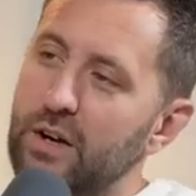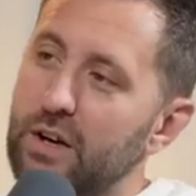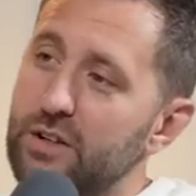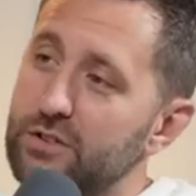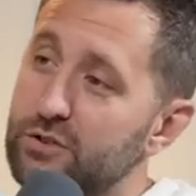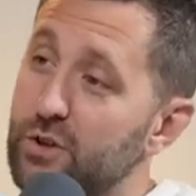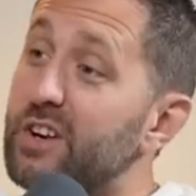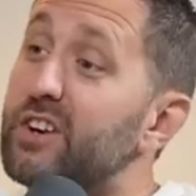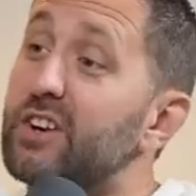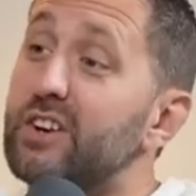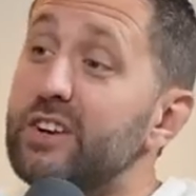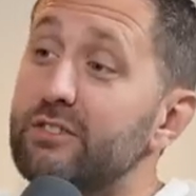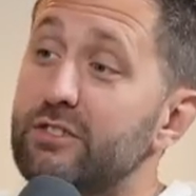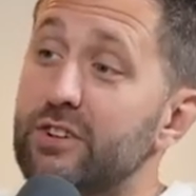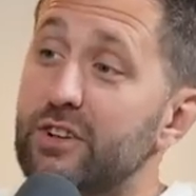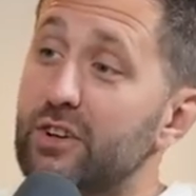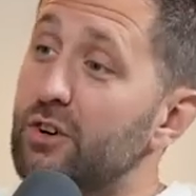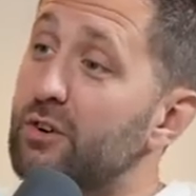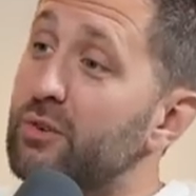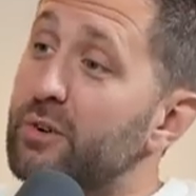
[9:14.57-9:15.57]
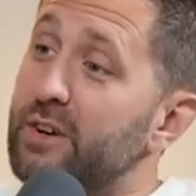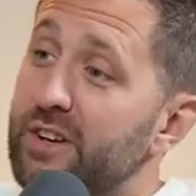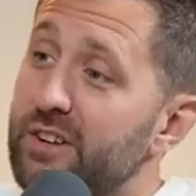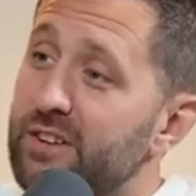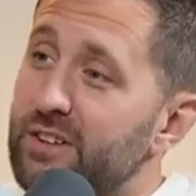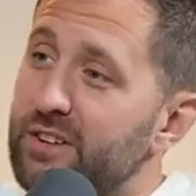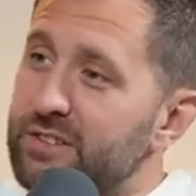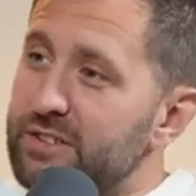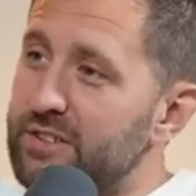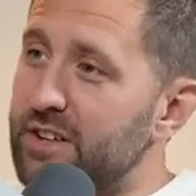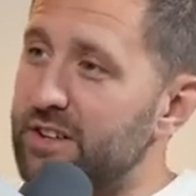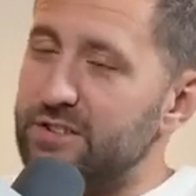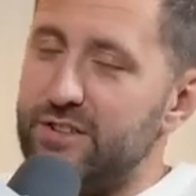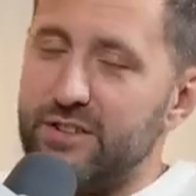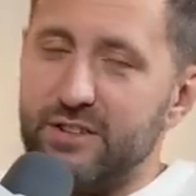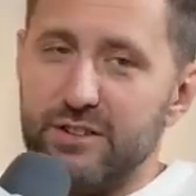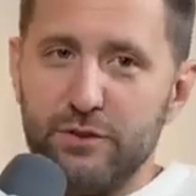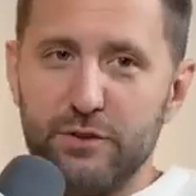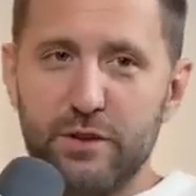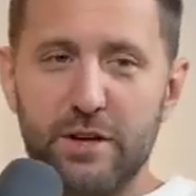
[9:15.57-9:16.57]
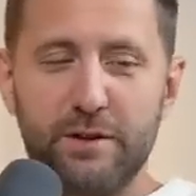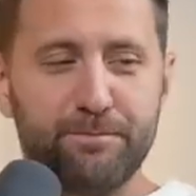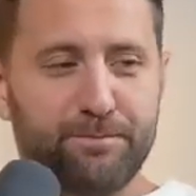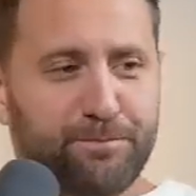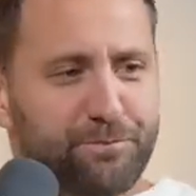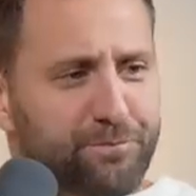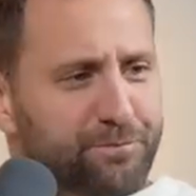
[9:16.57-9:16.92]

Wow. So I couldn't even go in and assess the unit.